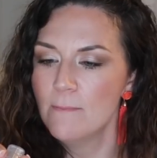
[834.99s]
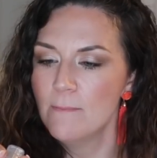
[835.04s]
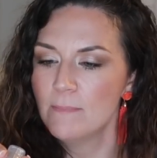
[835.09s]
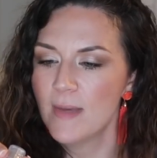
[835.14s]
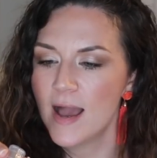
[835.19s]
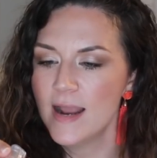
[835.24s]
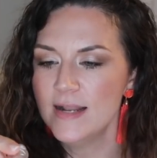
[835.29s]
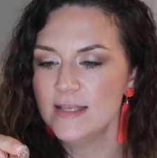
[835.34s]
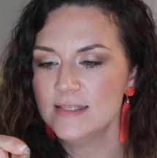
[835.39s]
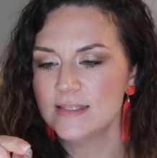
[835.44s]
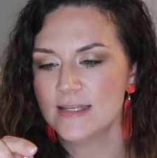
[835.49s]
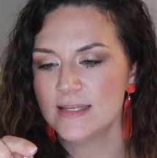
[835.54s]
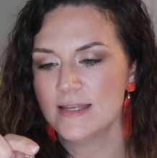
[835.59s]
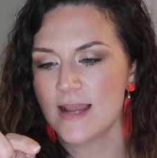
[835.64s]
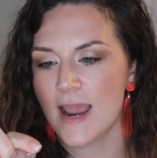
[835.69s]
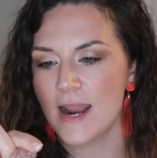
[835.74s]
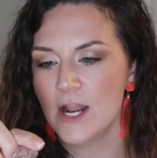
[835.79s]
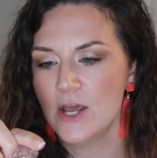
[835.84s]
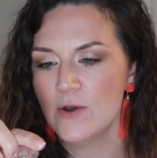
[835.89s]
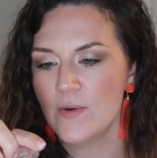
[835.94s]
Mine is a
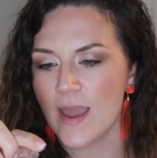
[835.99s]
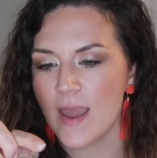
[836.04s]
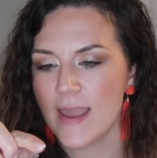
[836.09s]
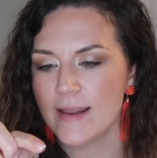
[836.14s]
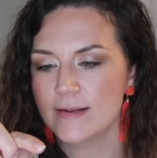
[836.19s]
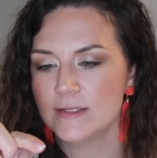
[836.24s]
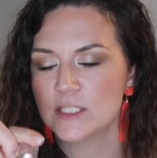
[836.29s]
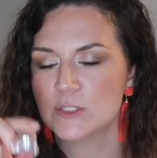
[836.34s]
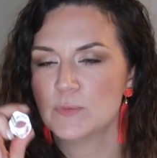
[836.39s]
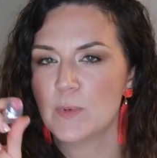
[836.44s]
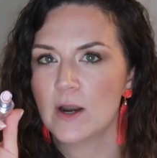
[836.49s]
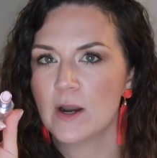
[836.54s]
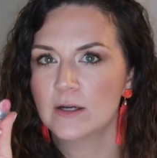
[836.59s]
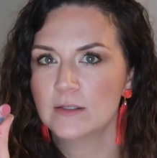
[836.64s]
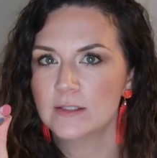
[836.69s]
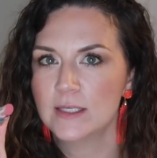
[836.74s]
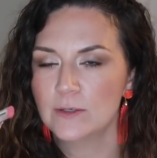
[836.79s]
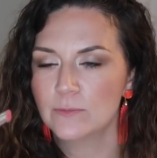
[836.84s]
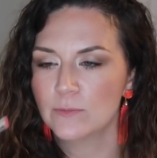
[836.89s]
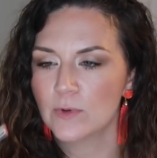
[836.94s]
908
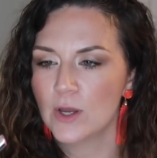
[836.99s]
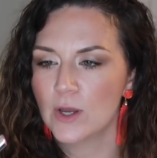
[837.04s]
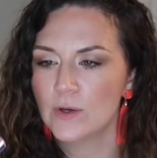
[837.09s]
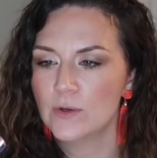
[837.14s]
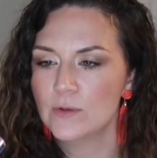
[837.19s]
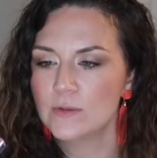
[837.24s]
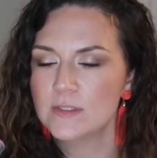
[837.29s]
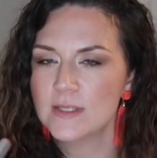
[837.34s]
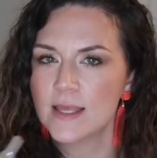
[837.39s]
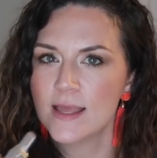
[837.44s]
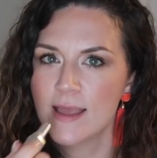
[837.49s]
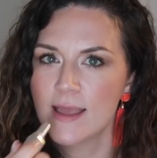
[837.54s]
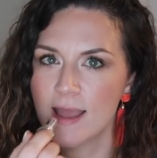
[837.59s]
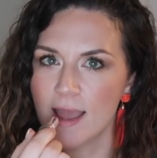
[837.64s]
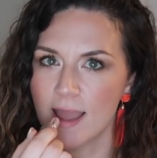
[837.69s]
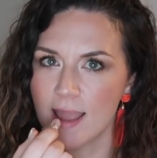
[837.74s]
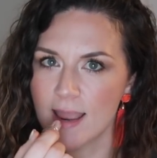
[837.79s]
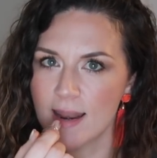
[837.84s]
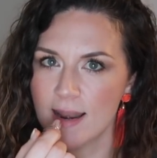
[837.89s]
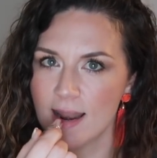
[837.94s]
Sparkling Rose,
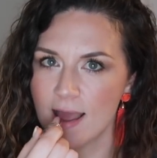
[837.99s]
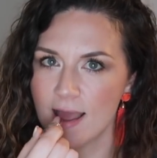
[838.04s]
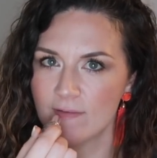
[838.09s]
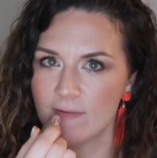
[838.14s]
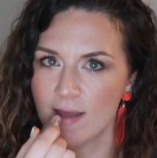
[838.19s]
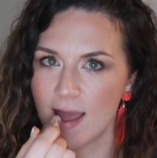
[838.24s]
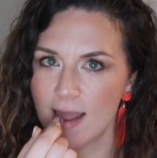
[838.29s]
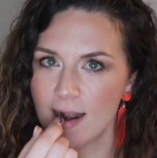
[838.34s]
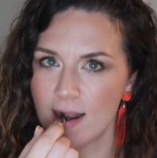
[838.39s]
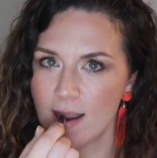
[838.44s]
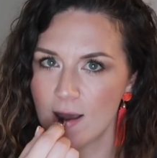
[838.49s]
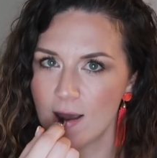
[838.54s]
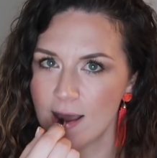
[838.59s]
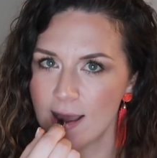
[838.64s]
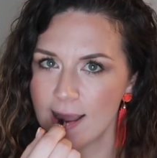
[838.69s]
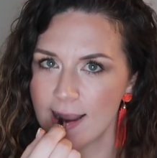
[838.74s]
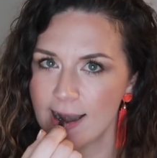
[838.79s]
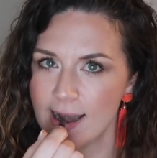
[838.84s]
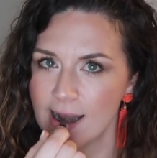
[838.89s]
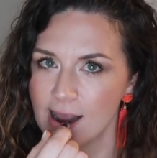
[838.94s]
and I've had it
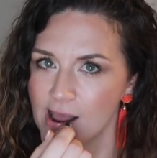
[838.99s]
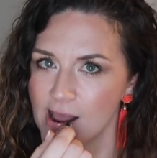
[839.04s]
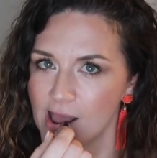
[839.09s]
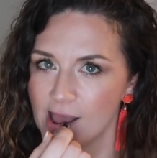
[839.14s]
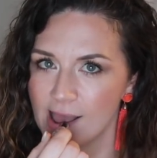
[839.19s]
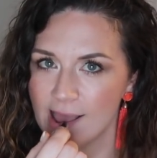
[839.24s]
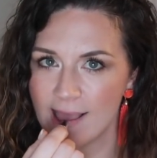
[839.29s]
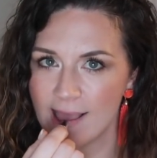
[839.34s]
on,